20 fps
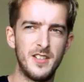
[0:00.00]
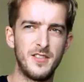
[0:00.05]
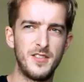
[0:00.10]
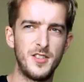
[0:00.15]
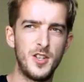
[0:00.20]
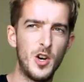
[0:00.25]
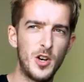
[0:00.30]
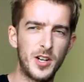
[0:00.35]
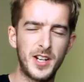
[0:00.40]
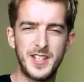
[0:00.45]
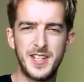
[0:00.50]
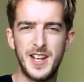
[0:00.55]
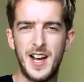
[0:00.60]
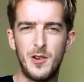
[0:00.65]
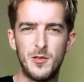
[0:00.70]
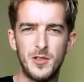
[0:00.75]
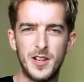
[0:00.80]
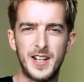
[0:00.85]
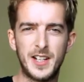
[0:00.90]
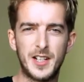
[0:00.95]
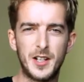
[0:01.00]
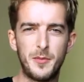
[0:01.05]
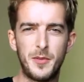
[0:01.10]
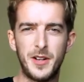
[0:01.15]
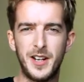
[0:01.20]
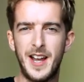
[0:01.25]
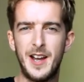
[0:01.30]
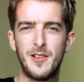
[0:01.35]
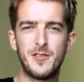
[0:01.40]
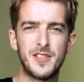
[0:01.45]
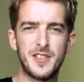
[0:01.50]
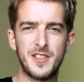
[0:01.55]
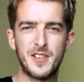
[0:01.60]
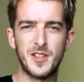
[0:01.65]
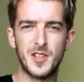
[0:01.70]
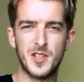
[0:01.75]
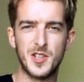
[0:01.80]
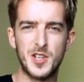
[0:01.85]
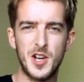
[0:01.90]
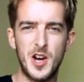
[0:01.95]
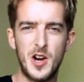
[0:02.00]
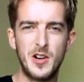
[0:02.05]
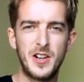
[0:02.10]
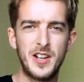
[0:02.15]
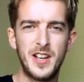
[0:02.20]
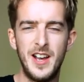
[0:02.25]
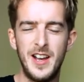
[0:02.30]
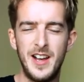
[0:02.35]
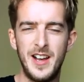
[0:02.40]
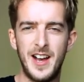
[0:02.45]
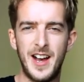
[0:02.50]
Your guitar will likely be louder than the song,